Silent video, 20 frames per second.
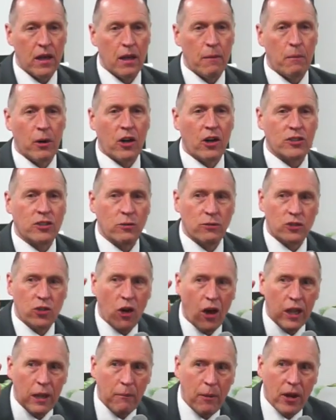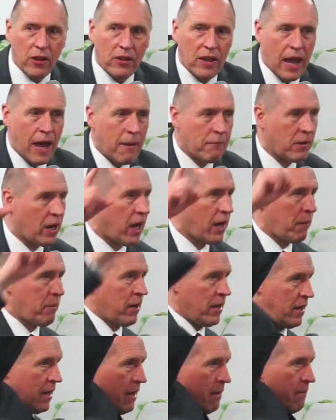Because it was all about them, not
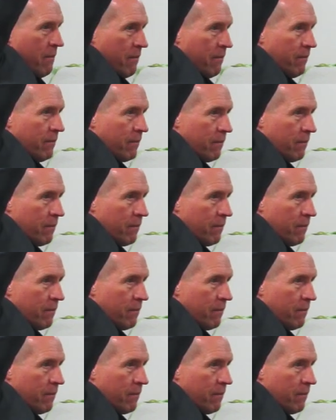about him.